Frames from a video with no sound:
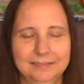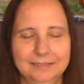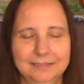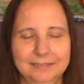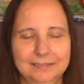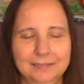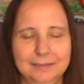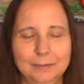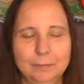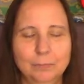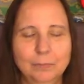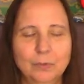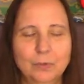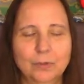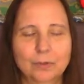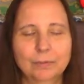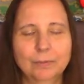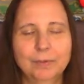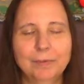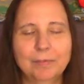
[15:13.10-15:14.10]
the
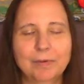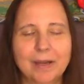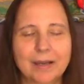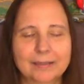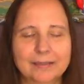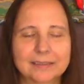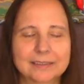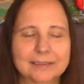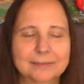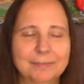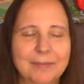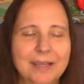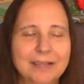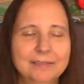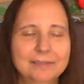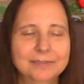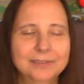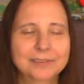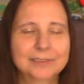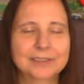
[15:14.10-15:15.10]
more we practice
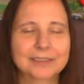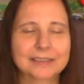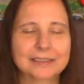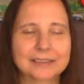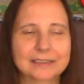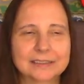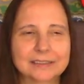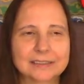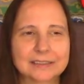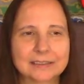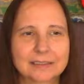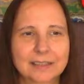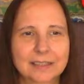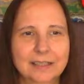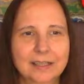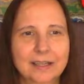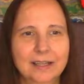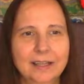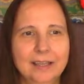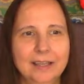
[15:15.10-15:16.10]
mindfulness,
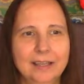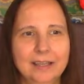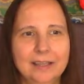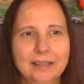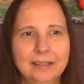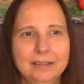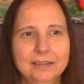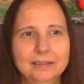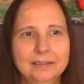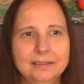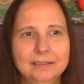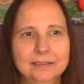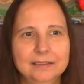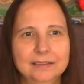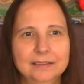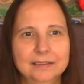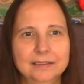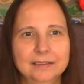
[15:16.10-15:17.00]
is